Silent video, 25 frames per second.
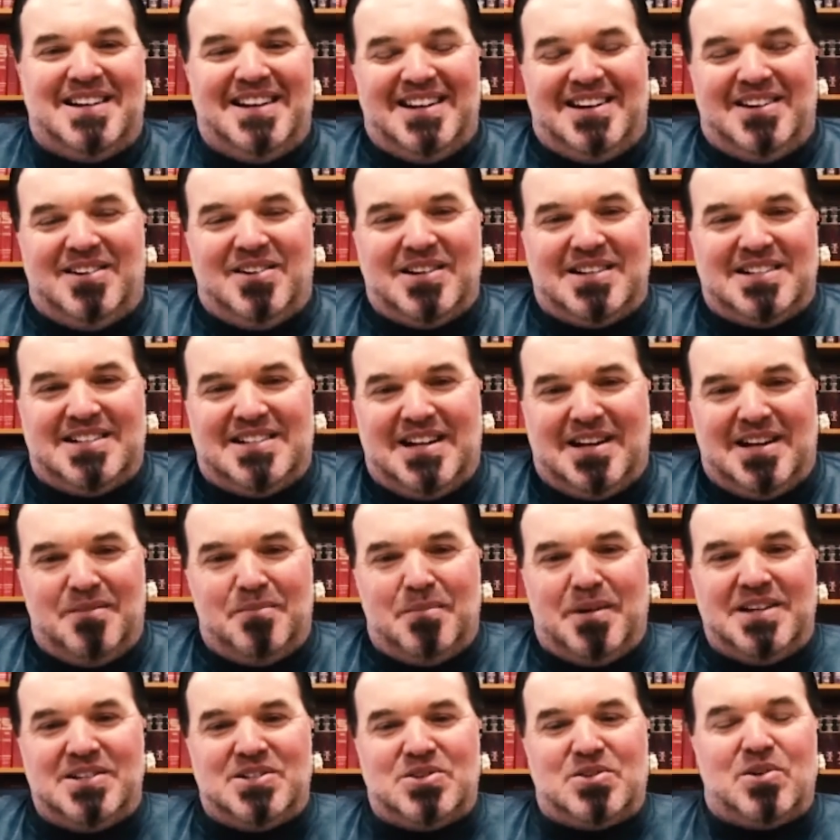extend
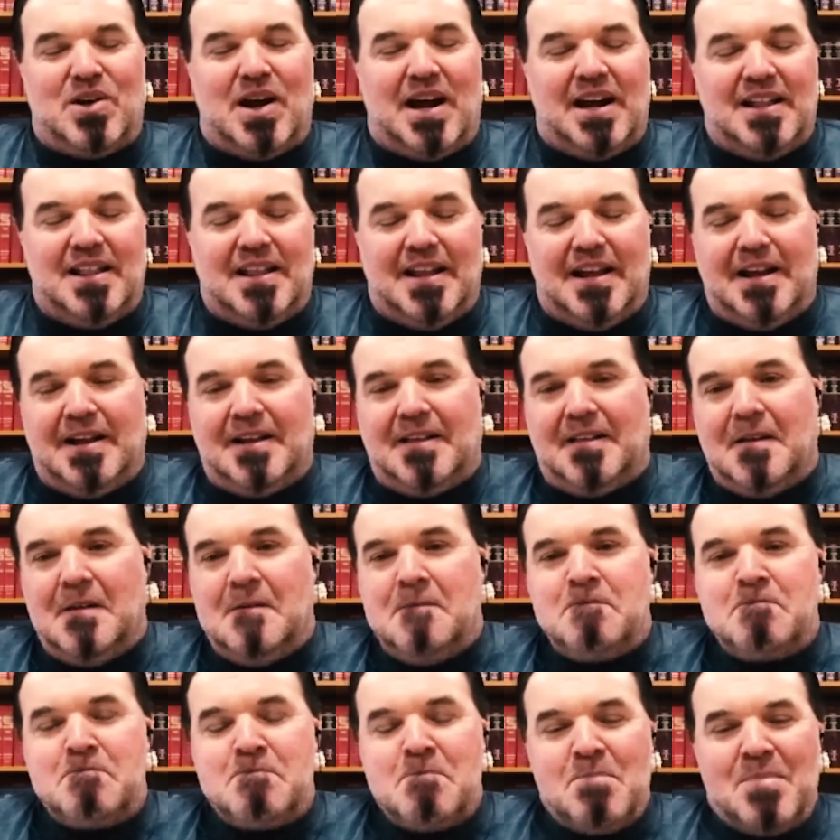my stride length.
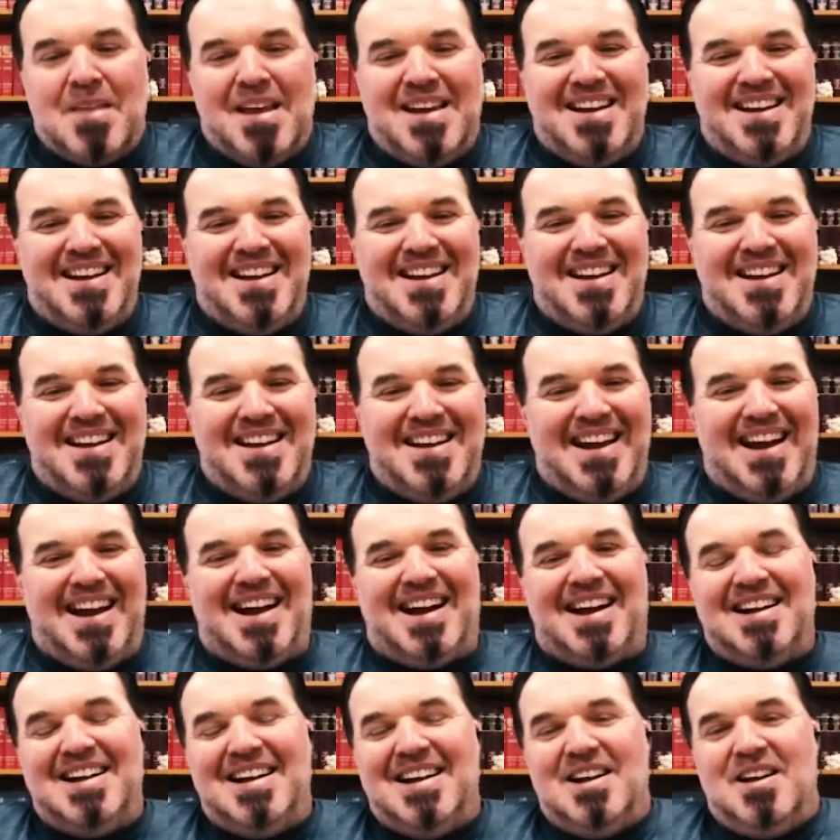
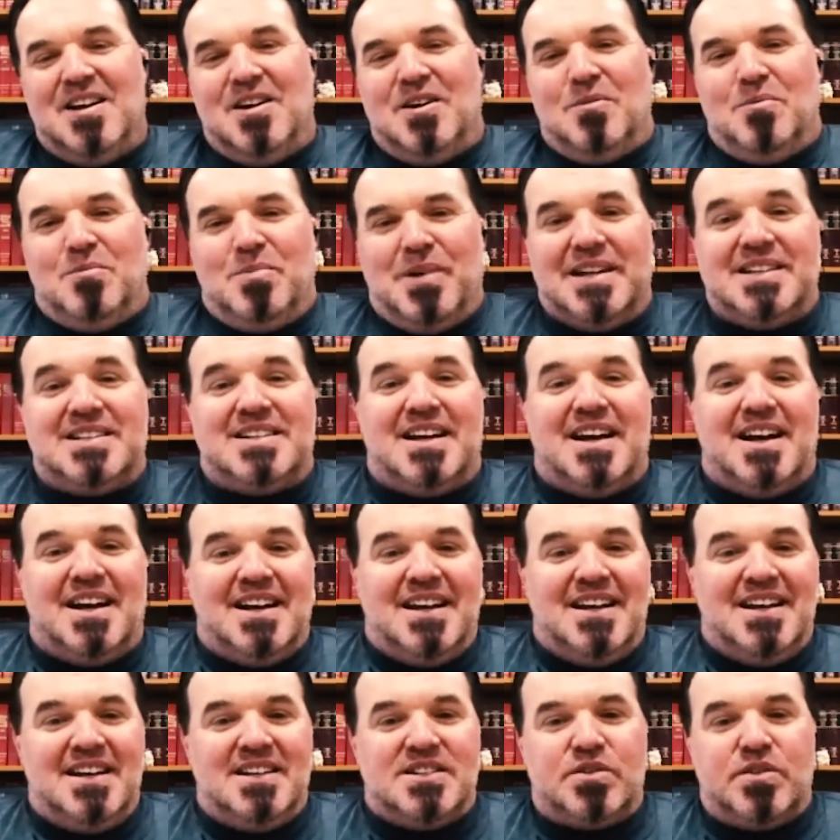Yeah. But
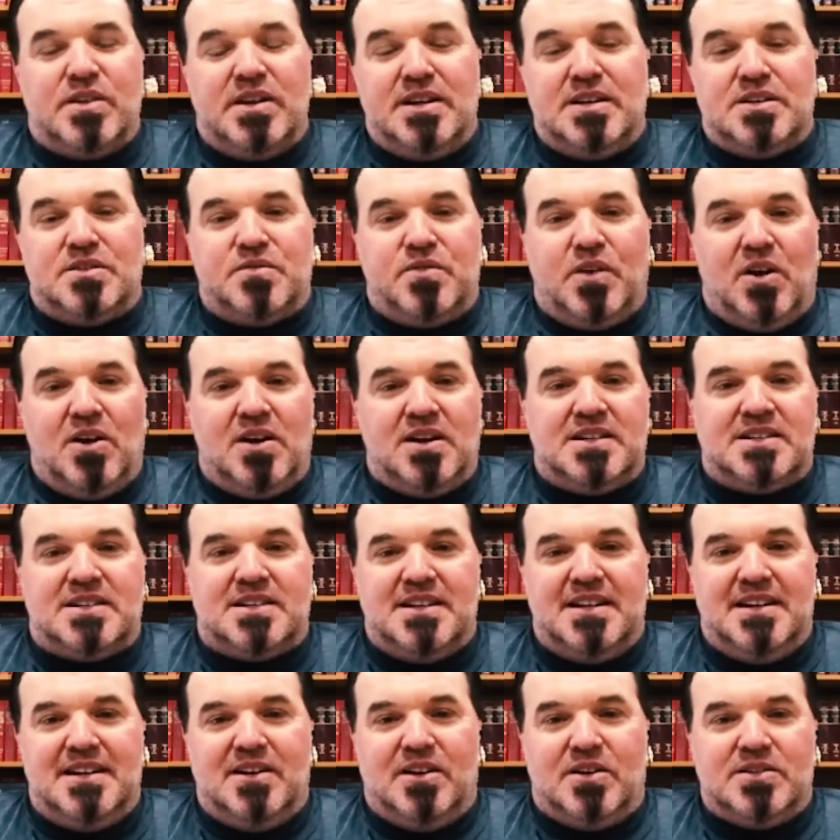as far as
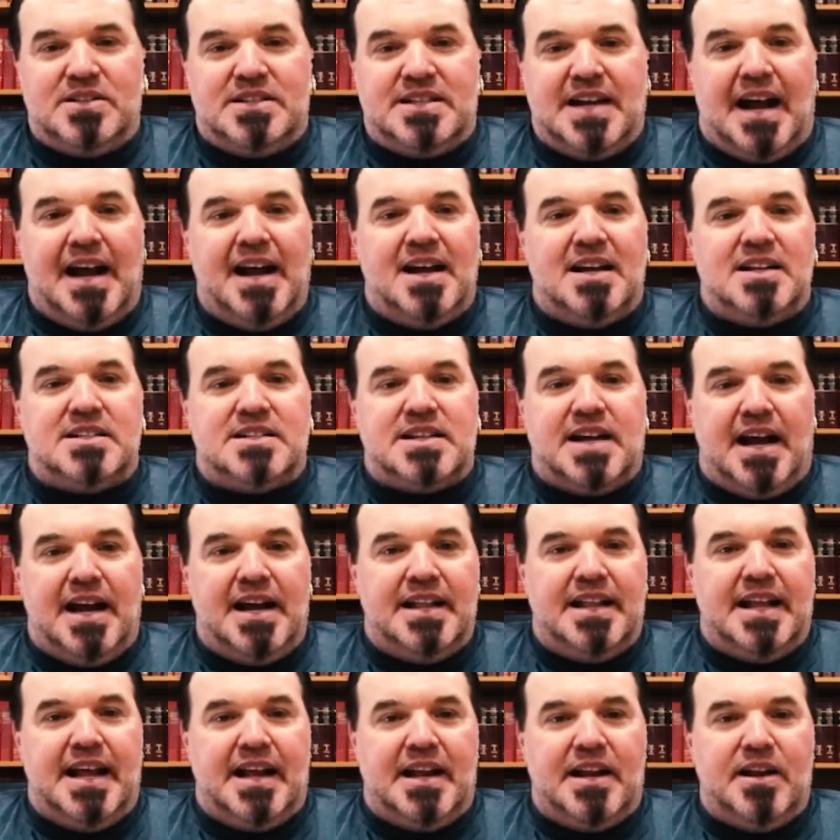tying
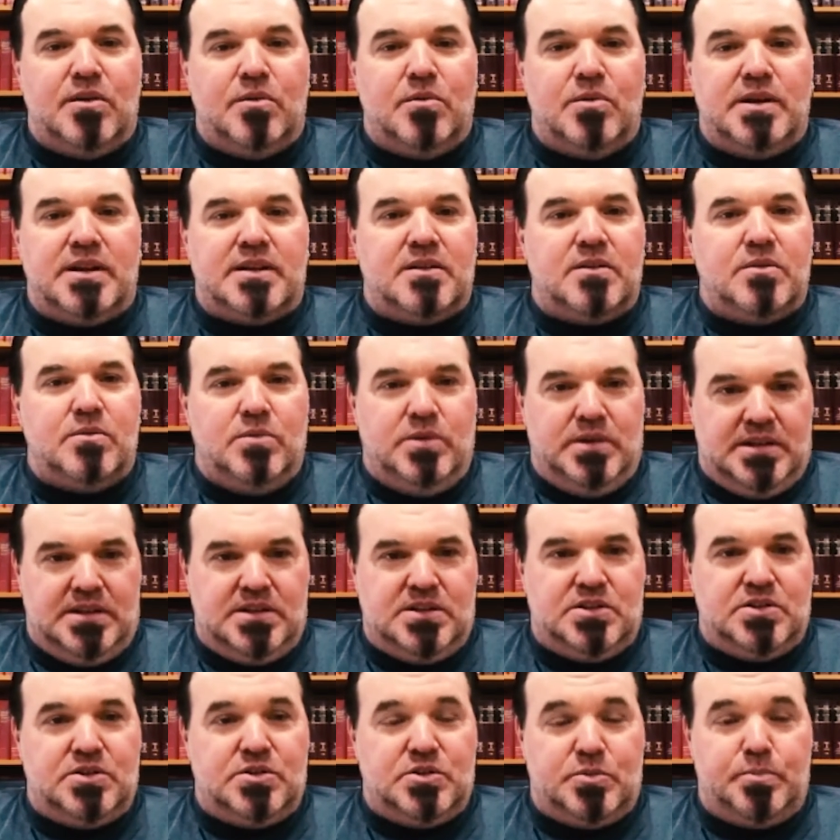that in with
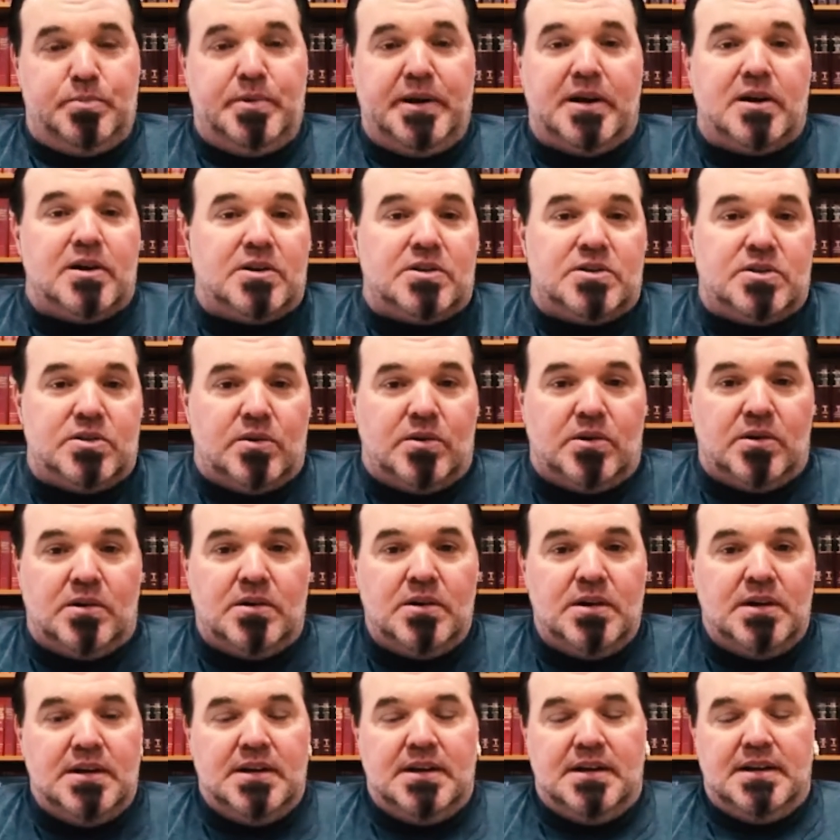spiritual,
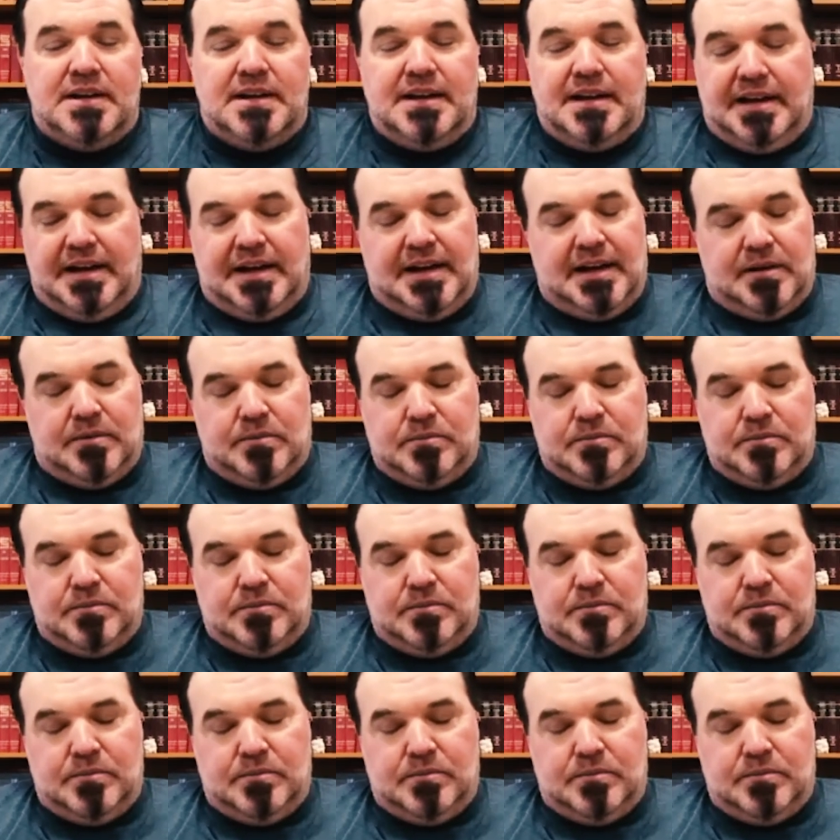I